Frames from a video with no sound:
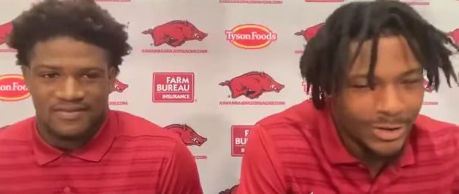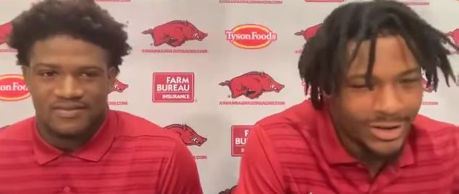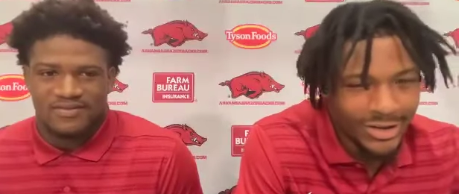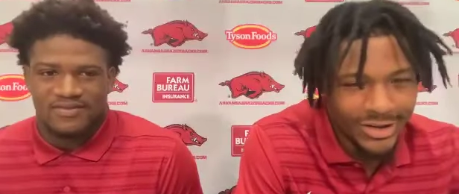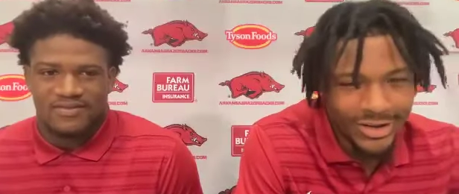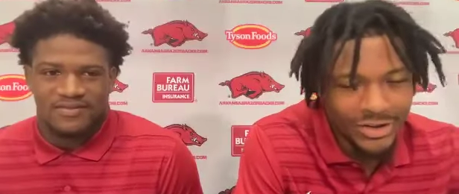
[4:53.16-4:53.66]

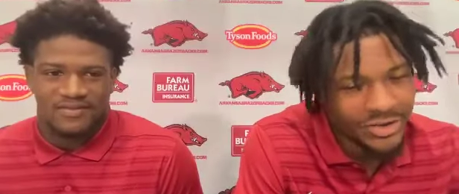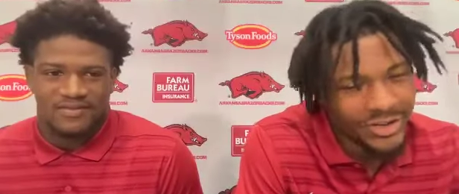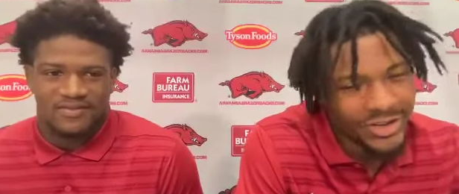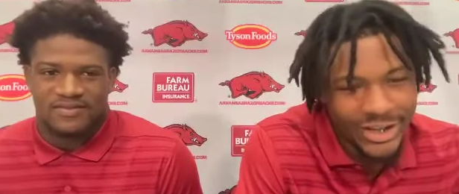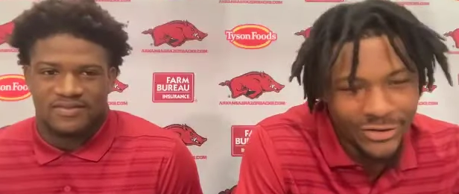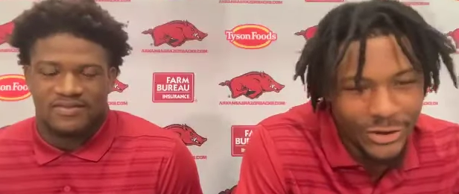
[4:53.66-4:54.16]
Speaker 1: Uh,
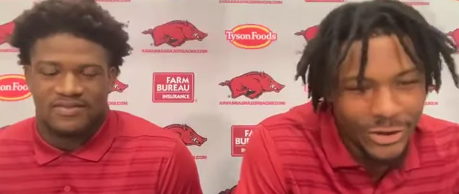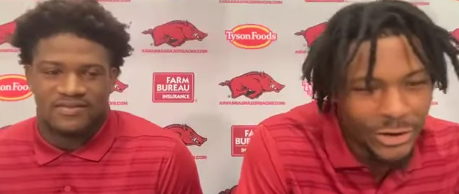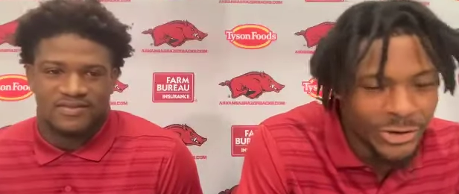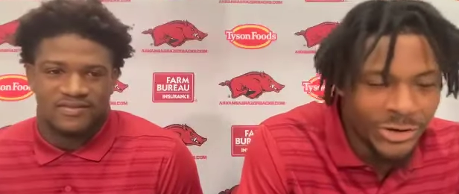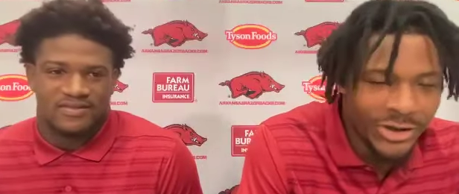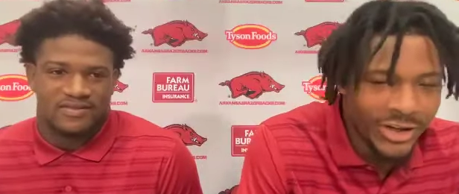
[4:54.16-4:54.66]
even
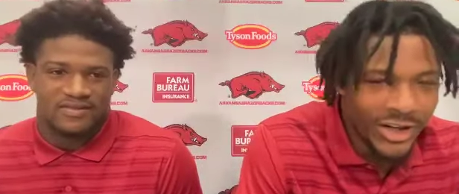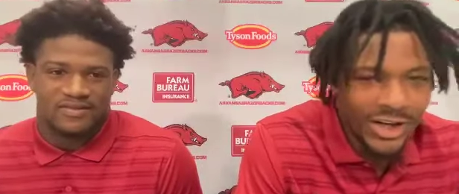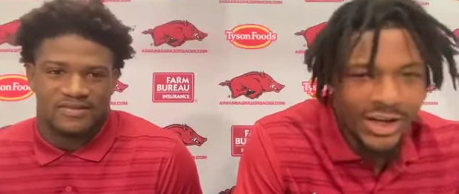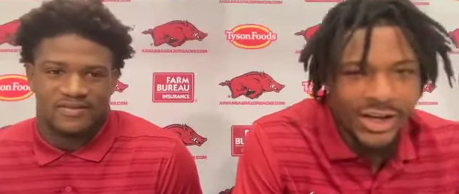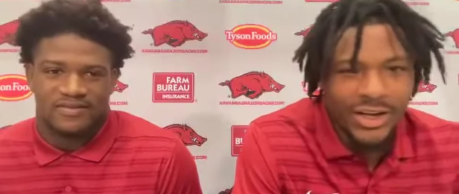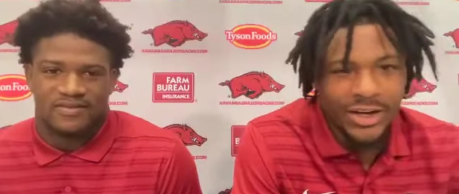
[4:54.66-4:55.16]
though
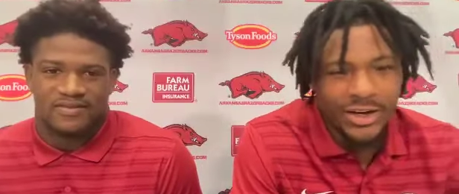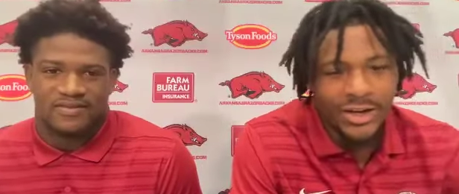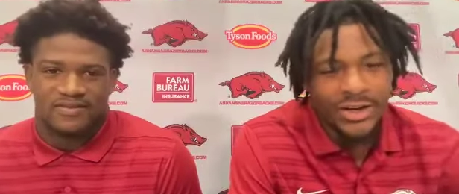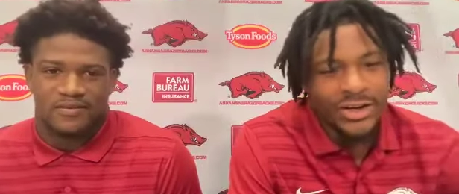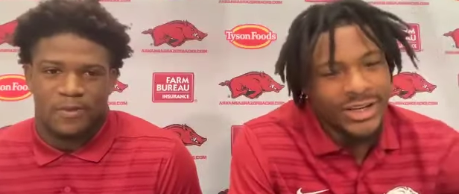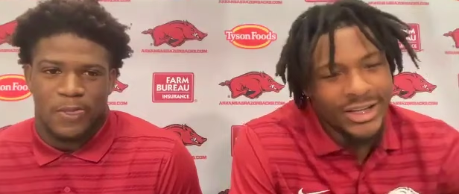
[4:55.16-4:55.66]

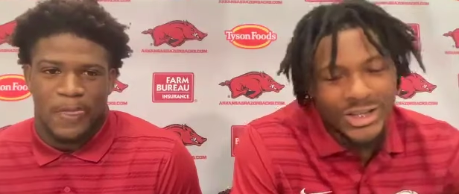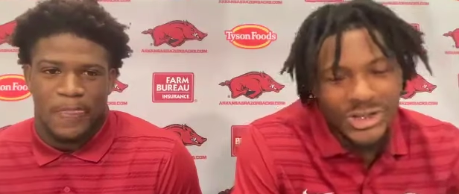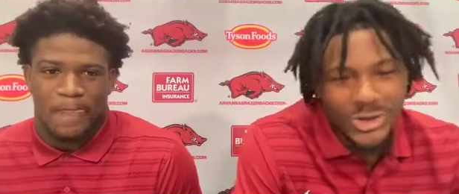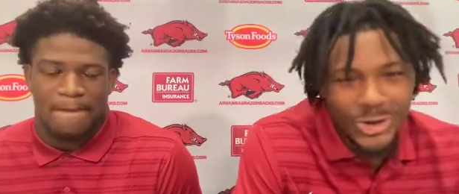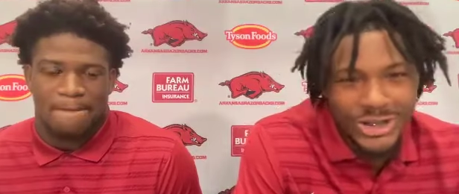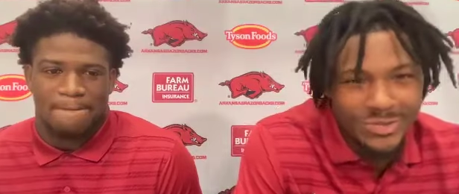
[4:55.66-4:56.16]
uh, he ain't
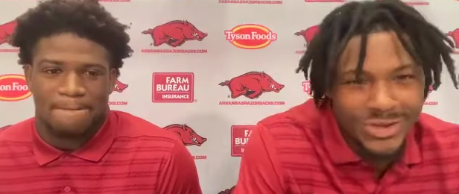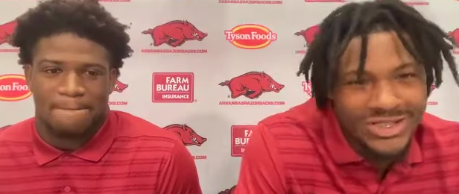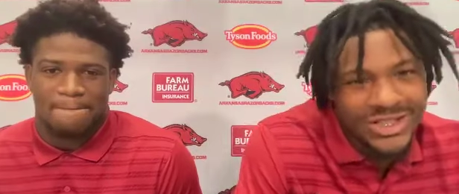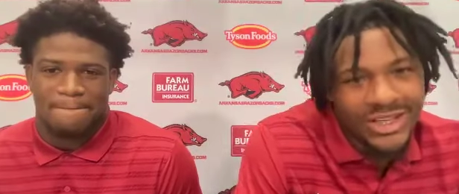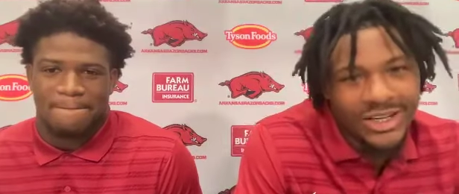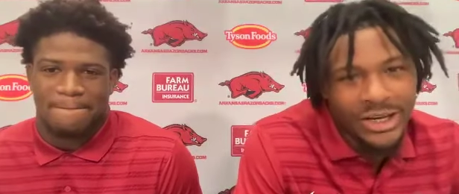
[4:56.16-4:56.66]
showing as
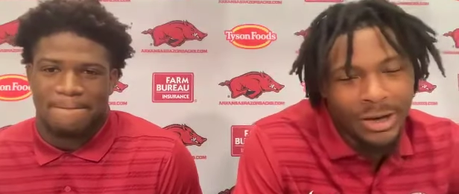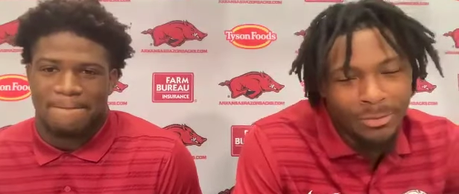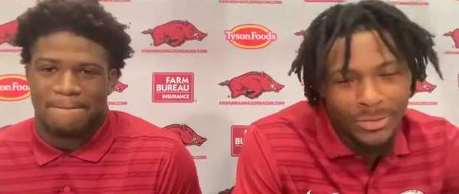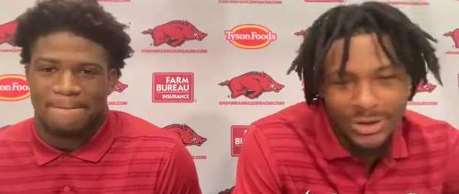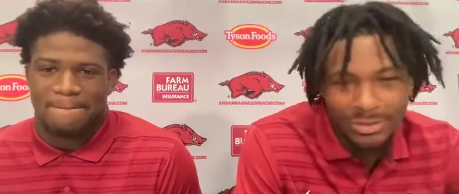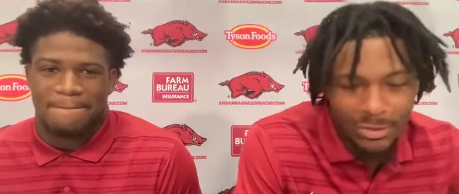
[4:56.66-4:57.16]
much that he
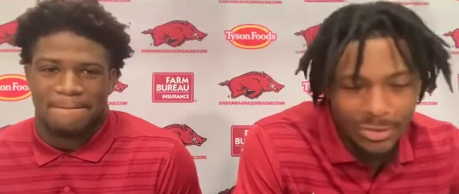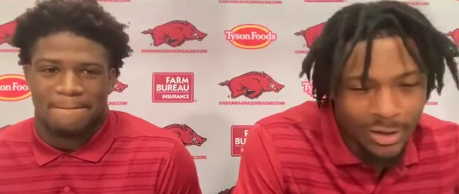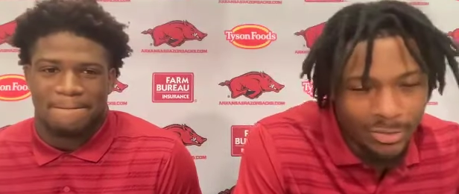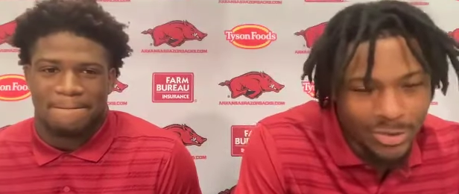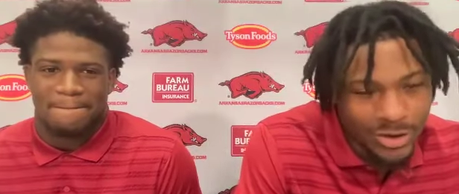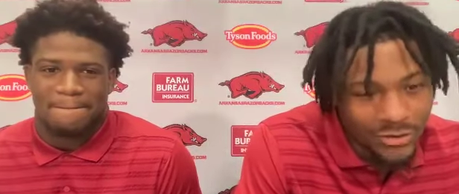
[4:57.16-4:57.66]
amped up, I'm um,
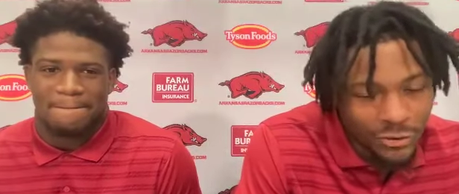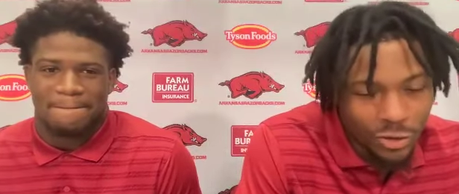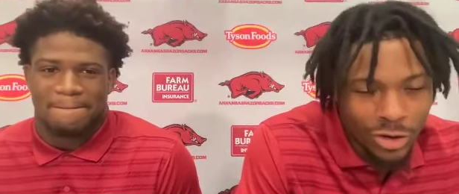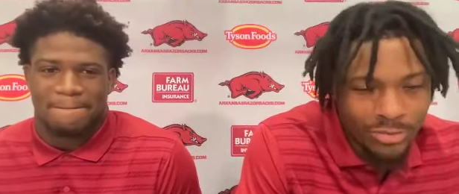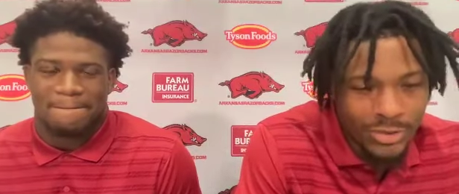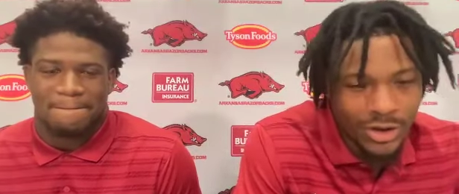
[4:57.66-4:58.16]
amped up
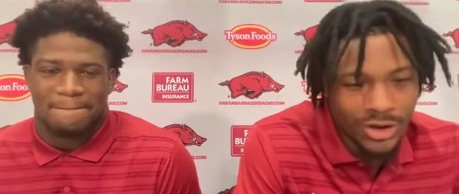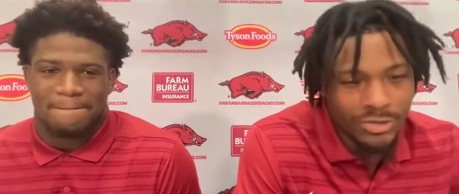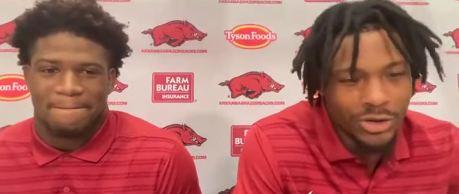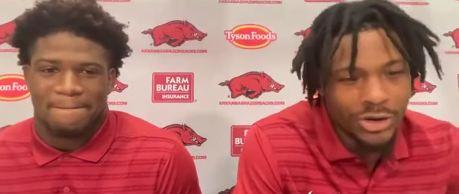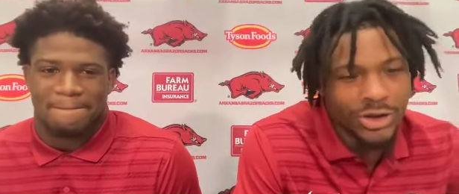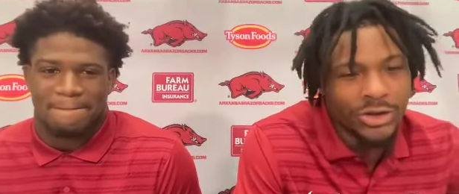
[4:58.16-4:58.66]
for him.
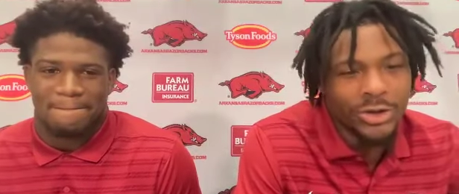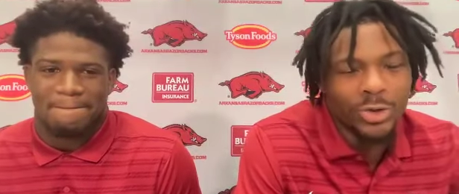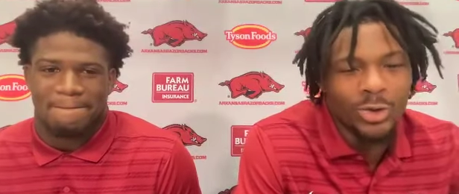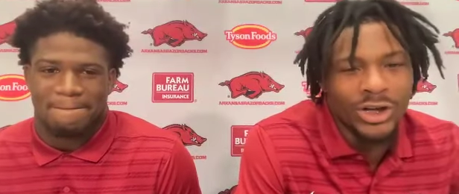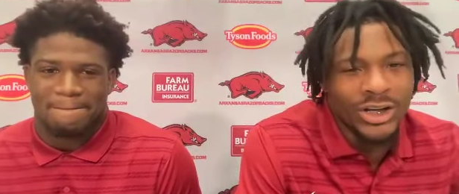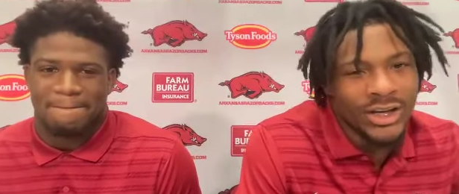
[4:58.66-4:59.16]
Um, you know,
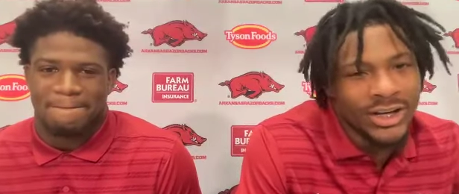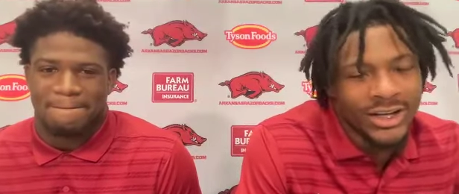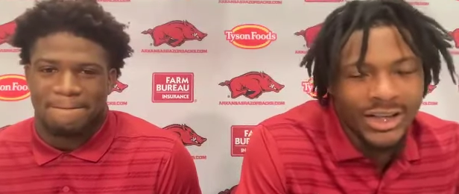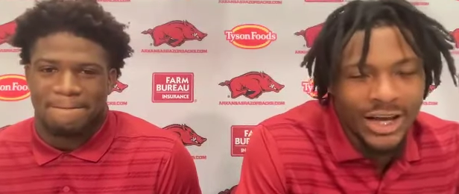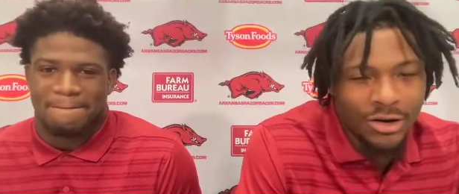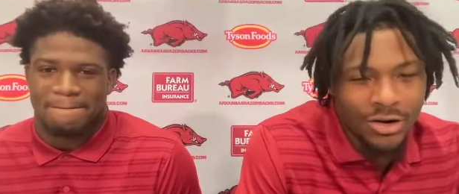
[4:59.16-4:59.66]
we didn't
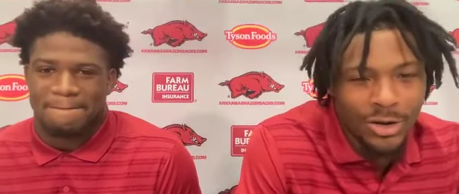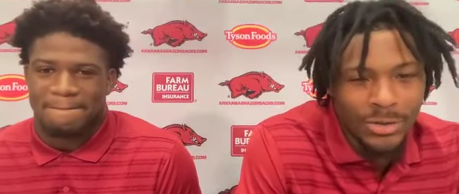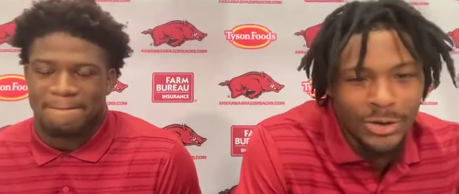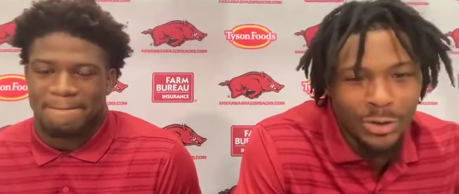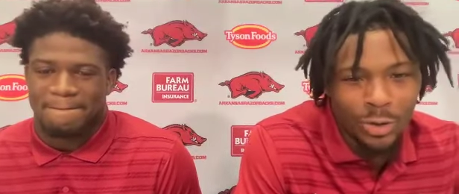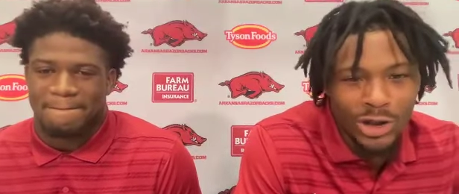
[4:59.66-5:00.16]
get the outcome
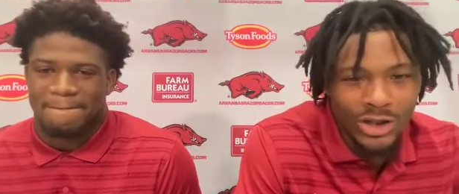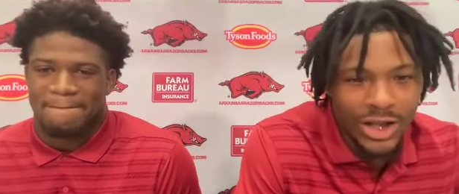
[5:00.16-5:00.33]
that we wanted